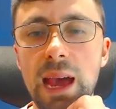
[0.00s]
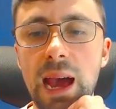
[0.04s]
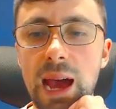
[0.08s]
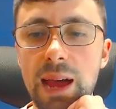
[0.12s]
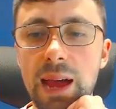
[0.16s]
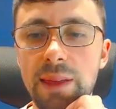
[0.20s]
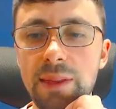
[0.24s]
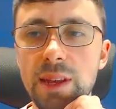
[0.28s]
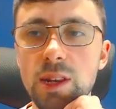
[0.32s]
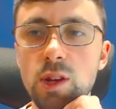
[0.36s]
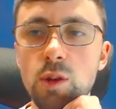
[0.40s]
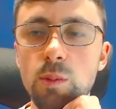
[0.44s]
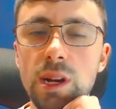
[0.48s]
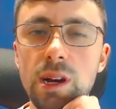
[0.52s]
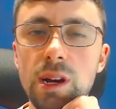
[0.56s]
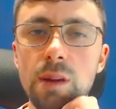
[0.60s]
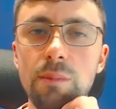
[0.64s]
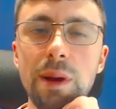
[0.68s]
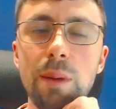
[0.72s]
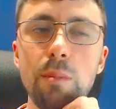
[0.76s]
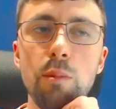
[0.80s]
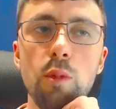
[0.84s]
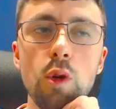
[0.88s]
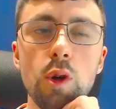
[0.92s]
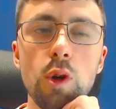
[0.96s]
and then you're
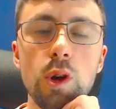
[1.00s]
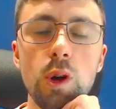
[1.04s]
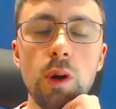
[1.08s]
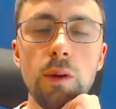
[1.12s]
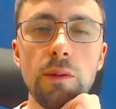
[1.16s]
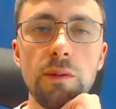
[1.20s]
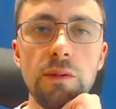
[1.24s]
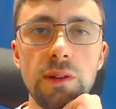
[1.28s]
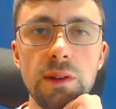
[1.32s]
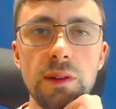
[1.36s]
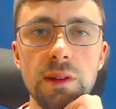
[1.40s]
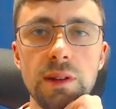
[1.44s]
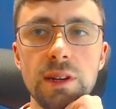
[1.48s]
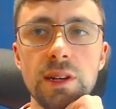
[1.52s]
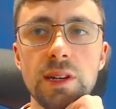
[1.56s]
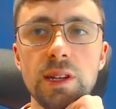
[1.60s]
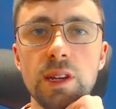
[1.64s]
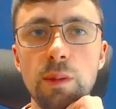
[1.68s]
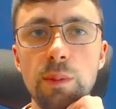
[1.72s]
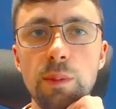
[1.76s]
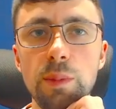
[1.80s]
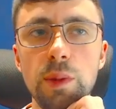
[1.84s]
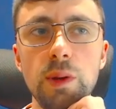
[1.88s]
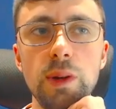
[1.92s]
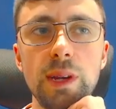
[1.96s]
becoming more confident to
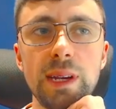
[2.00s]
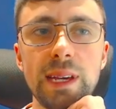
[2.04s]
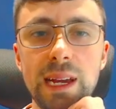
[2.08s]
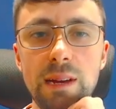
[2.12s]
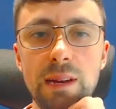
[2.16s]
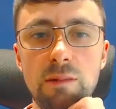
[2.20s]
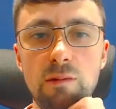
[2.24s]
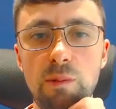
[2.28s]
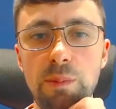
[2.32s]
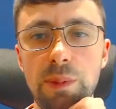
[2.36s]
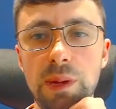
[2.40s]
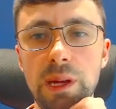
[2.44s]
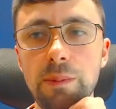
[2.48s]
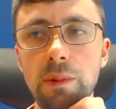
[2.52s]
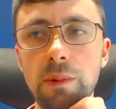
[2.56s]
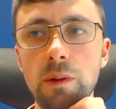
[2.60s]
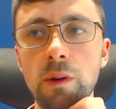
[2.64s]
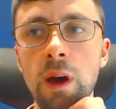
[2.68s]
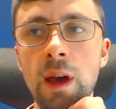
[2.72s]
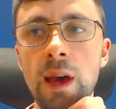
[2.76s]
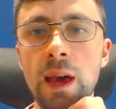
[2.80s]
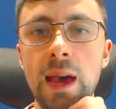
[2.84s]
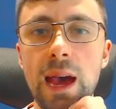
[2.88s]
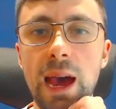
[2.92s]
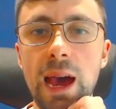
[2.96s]
communicate with people
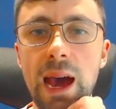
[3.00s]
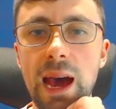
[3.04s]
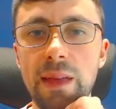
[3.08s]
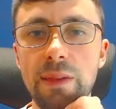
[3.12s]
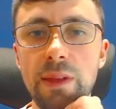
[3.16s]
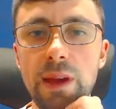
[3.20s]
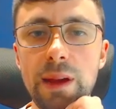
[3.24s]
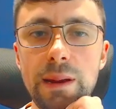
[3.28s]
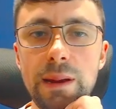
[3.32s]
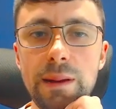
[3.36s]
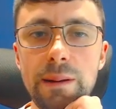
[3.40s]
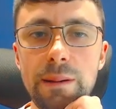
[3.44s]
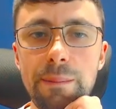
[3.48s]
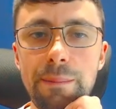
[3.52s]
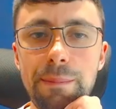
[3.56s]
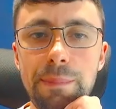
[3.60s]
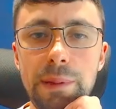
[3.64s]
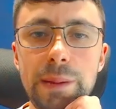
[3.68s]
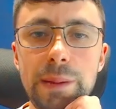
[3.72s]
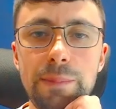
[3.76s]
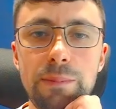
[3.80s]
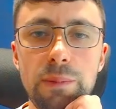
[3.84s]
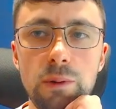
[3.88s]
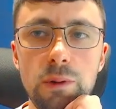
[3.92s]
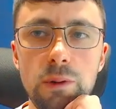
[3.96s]
and then
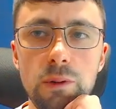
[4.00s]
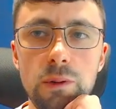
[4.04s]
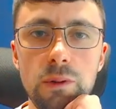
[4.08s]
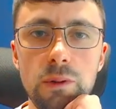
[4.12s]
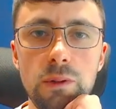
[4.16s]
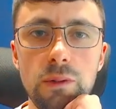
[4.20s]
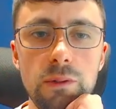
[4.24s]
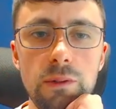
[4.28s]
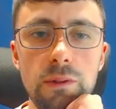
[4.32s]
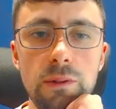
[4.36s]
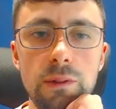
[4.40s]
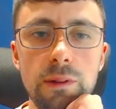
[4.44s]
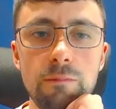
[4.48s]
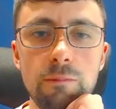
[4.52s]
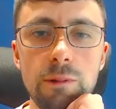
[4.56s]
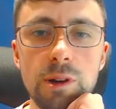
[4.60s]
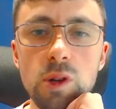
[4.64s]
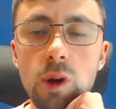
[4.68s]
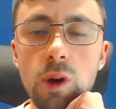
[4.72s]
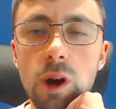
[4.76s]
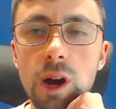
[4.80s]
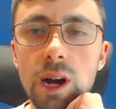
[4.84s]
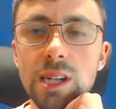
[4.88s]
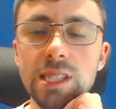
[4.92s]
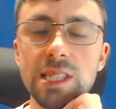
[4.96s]
people when
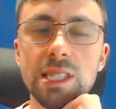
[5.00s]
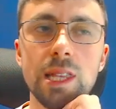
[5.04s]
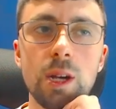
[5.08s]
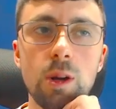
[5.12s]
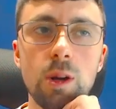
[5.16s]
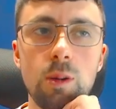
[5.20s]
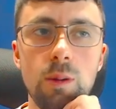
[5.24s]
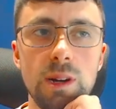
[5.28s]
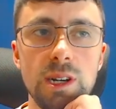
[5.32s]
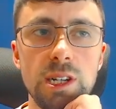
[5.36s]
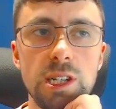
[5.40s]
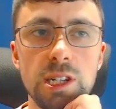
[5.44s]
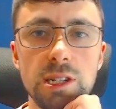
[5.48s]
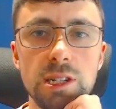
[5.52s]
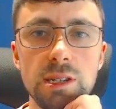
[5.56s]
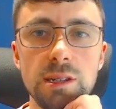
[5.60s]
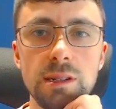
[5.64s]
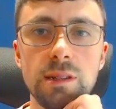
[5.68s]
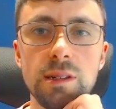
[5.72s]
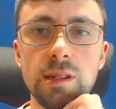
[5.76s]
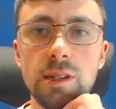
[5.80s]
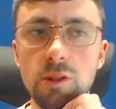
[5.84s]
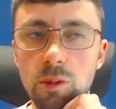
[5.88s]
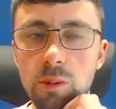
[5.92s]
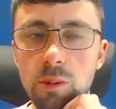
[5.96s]
you ask the
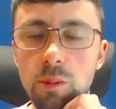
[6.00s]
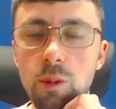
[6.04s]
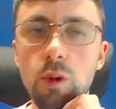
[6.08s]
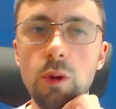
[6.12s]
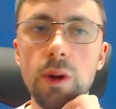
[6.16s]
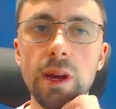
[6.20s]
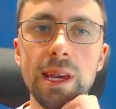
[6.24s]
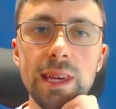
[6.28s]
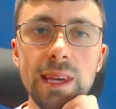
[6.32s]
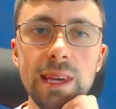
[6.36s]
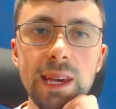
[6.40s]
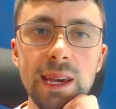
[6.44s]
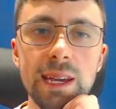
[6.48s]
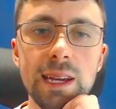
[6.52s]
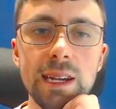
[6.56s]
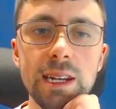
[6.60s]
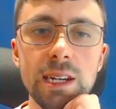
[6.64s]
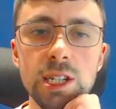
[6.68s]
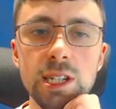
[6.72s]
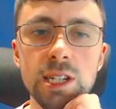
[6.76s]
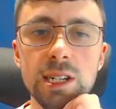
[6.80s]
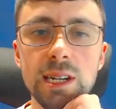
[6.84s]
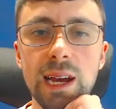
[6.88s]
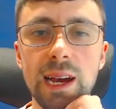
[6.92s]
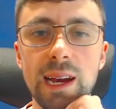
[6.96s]
question you're more
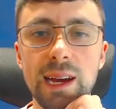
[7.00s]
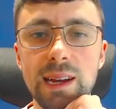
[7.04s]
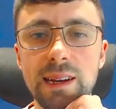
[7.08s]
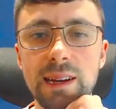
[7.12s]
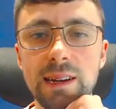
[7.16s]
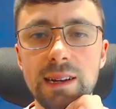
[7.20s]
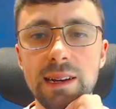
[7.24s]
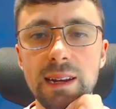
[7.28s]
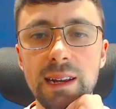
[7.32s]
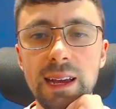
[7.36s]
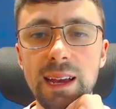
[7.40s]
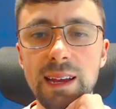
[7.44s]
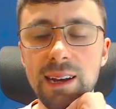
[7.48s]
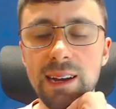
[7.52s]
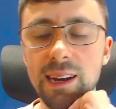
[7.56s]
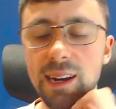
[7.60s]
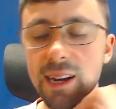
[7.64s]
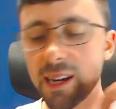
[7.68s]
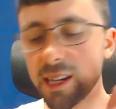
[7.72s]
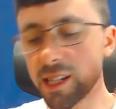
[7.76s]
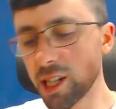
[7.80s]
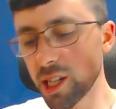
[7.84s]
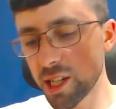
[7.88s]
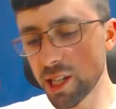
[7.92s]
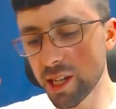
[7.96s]
engaged and
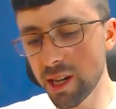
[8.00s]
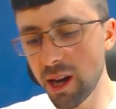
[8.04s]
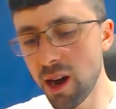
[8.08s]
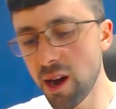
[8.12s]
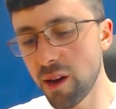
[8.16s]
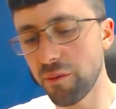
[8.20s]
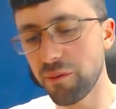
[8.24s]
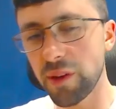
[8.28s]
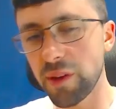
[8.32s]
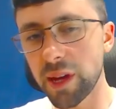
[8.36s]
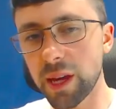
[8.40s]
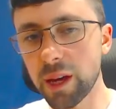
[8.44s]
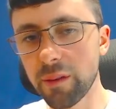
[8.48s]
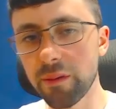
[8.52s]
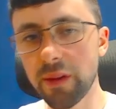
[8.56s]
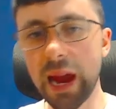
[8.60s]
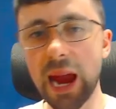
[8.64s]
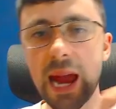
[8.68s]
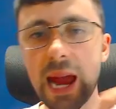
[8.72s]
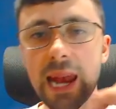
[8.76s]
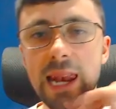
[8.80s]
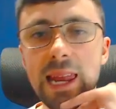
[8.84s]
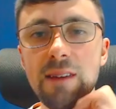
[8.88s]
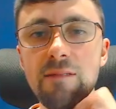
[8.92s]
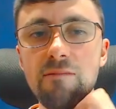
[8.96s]
i just can't think of
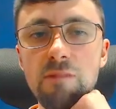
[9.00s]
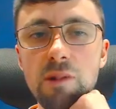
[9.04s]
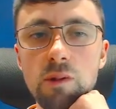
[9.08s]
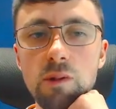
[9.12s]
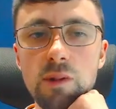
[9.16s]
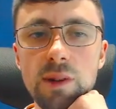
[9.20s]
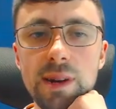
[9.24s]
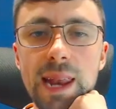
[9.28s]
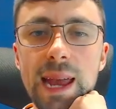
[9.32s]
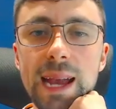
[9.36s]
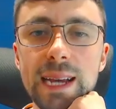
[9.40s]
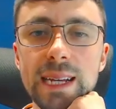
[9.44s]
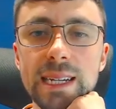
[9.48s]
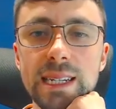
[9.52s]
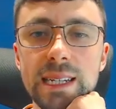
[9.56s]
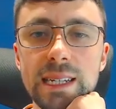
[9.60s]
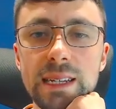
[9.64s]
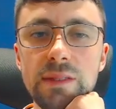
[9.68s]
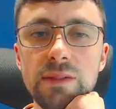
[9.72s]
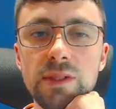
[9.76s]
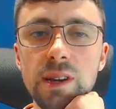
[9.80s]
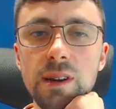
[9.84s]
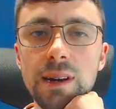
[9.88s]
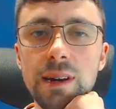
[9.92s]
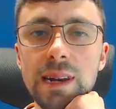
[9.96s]
any real
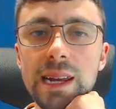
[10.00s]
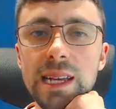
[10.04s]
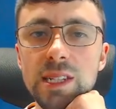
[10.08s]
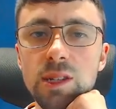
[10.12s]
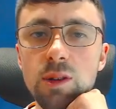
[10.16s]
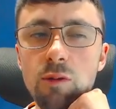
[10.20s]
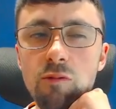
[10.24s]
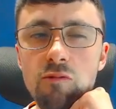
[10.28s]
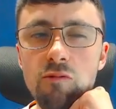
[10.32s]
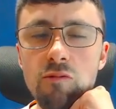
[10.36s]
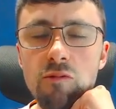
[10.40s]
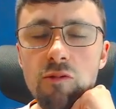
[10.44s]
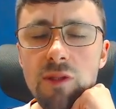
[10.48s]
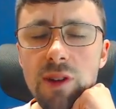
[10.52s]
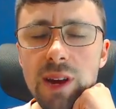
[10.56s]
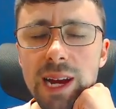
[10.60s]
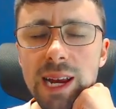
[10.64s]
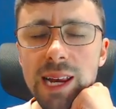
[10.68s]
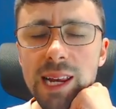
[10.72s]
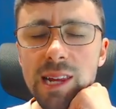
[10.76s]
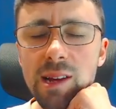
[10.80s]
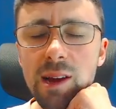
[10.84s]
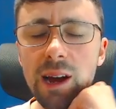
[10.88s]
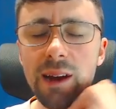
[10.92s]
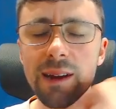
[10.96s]
negatives unless you're
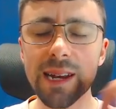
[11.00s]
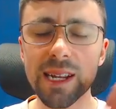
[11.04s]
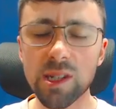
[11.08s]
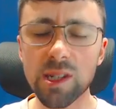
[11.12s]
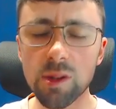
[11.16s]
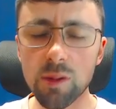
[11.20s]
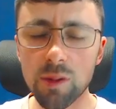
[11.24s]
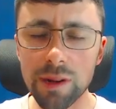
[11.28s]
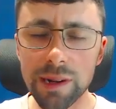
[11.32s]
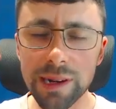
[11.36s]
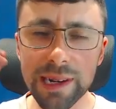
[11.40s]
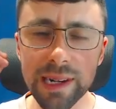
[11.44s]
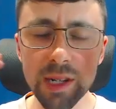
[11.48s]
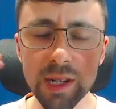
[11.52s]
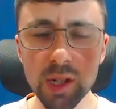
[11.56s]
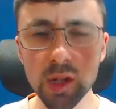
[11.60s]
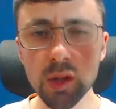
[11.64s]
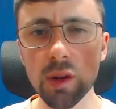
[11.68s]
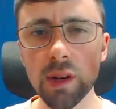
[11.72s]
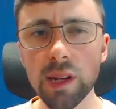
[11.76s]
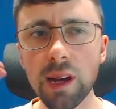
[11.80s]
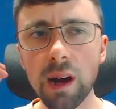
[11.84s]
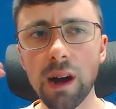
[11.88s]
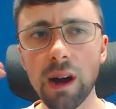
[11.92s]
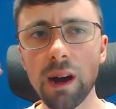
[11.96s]
really unless you're
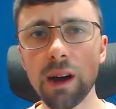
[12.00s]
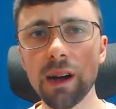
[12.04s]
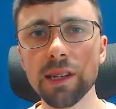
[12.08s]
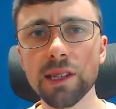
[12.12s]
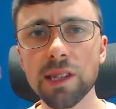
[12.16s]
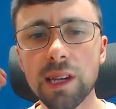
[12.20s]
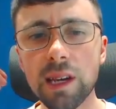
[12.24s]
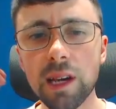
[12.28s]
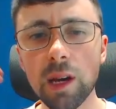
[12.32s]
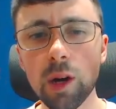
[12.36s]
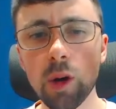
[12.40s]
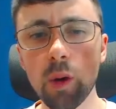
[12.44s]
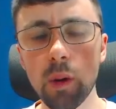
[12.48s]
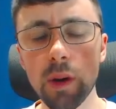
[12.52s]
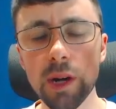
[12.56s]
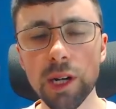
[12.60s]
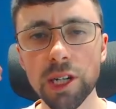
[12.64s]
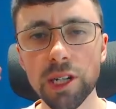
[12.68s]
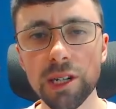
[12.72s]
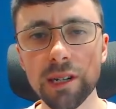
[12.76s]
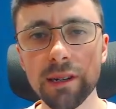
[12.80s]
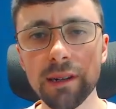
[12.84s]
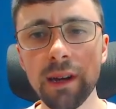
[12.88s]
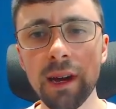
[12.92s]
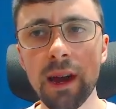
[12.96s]
literally asking a
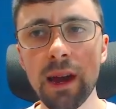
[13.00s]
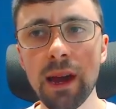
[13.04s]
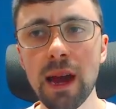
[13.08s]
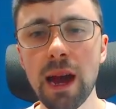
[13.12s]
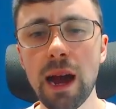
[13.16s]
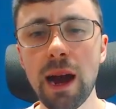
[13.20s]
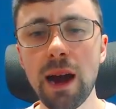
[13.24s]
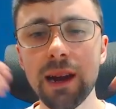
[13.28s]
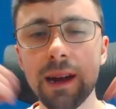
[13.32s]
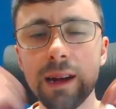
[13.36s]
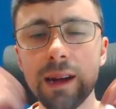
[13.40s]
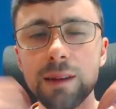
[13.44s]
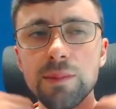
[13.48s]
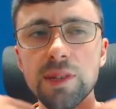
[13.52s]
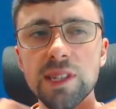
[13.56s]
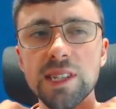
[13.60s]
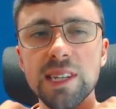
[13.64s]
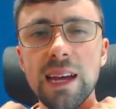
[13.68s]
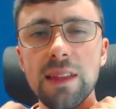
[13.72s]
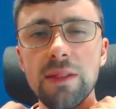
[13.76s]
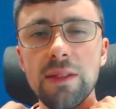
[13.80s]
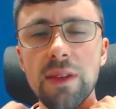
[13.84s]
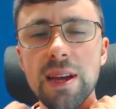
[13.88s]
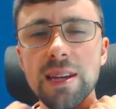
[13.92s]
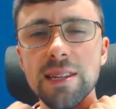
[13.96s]
question and i'm
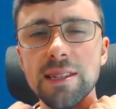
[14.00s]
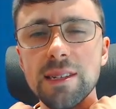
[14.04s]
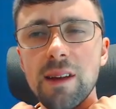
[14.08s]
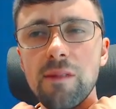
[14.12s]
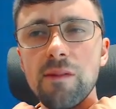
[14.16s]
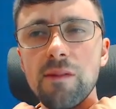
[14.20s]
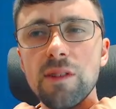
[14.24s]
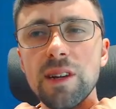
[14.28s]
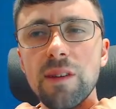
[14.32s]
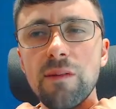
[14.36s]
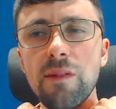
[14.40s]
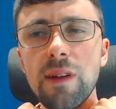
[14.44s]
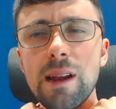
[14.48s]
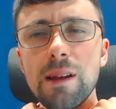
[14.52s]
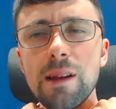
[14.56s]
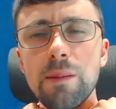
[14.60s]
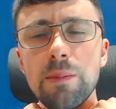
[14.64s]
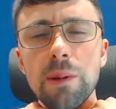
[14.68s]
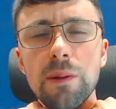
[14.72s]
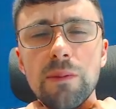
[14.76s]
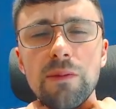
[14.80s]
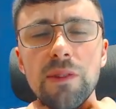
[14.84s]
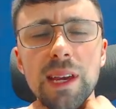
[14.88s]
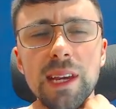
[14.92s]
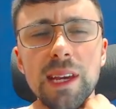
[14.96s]
sat there as another
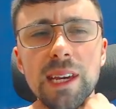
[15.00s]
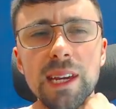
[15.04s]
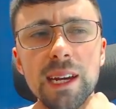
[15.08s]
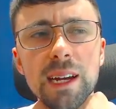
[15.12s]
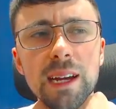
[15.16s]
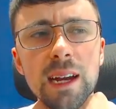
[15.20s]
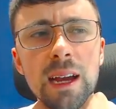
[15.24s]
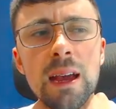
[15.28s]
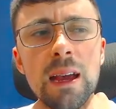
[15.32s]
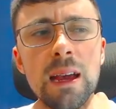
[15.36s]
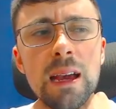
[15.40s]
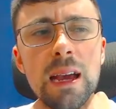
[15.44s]
developer thinking